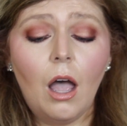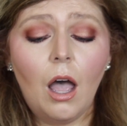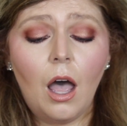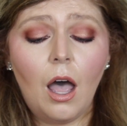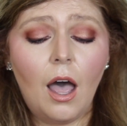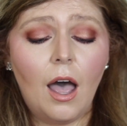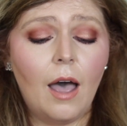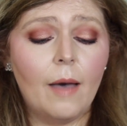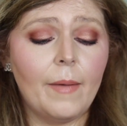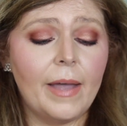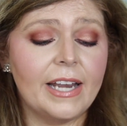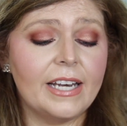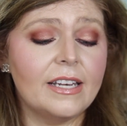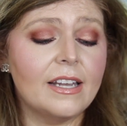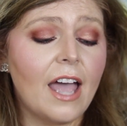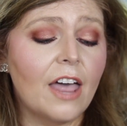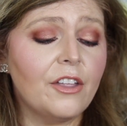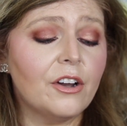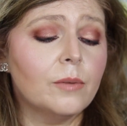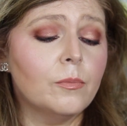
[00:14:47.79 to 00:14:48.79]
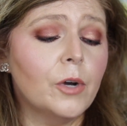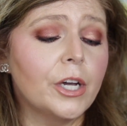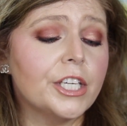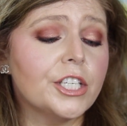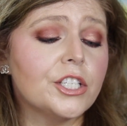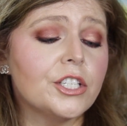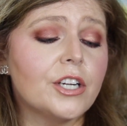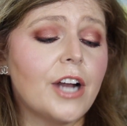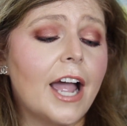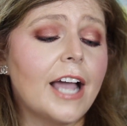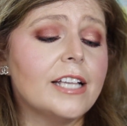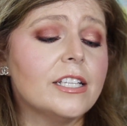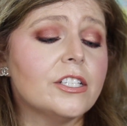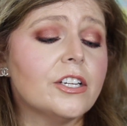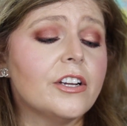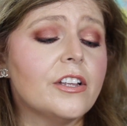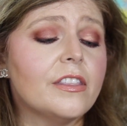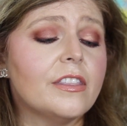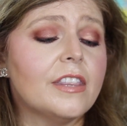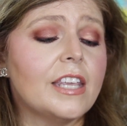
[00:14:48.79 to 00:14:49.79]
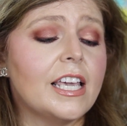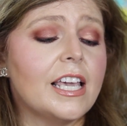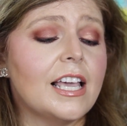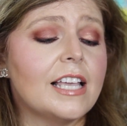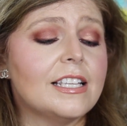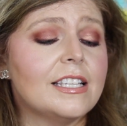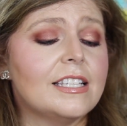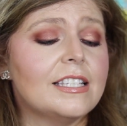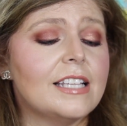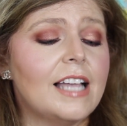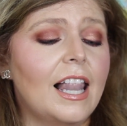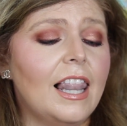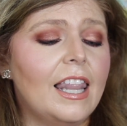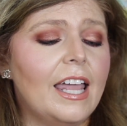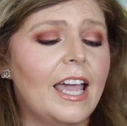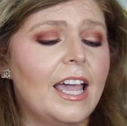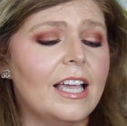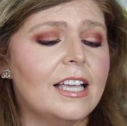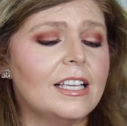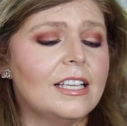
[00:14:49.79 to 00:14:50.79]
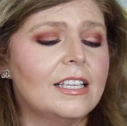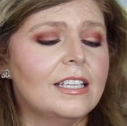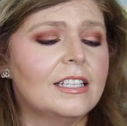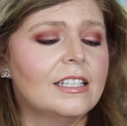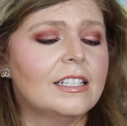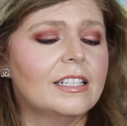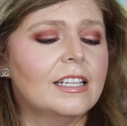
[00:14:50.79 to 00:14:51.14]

Another moisturizer, the Cele